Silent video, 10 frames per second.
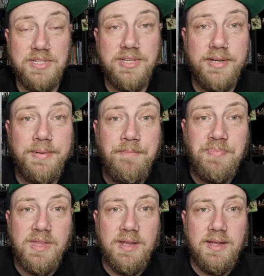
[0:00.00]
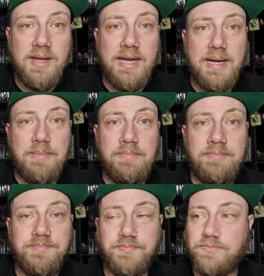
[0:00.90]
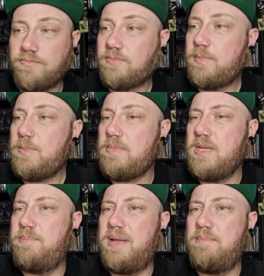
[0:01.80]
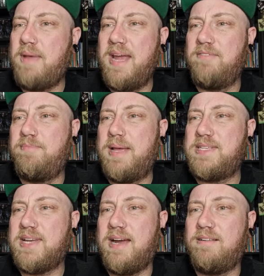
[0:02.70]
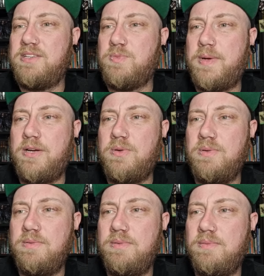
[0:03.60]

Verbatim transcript: So, um, and being made of Beskar as well.